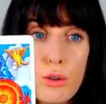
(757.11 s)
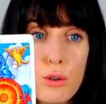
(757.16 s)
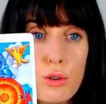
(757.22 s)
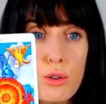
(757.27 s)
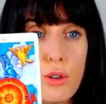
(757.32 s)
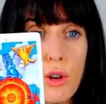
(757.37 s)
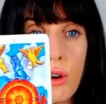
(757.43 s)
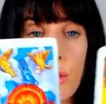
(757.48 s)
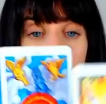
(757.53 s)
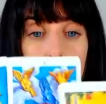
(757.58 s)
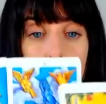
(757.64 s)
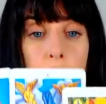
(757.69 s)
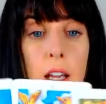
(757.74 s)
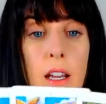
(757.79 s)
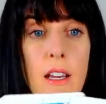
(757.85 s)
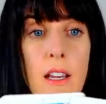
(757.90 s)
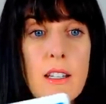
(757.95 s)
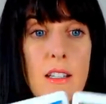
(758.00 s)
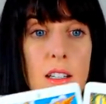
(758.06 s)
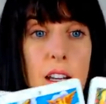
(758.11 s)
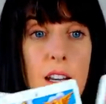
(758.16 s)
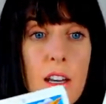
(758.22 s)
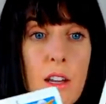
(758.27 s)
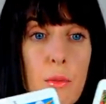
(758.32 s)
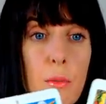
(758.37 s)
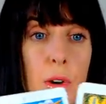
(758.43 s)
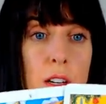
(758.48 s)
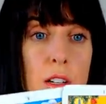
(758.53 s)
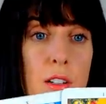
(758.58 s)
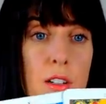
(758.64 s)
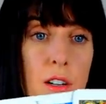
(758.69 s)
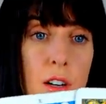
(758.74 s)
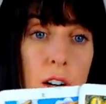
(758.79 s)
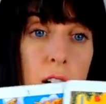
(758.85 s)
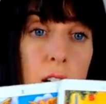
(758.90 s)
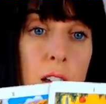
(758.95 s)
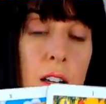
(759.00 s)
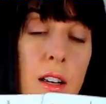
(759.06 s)
So, is it any
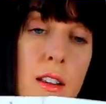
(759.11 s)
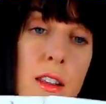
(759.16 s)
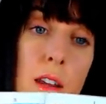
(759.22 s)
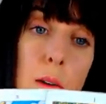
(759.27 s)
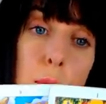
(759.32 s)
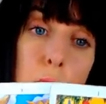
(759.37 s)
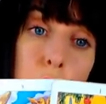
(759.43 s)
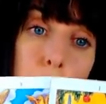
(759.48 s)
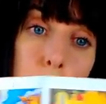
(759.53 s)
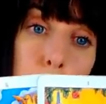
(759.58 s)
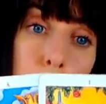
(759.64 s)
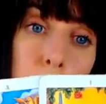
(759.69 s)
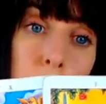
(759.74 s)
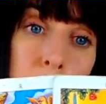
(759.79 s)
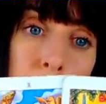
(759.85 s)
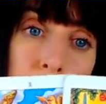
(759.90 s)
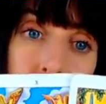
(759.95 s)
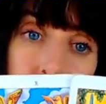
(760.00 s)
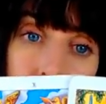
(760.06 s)
wonder that when you're putting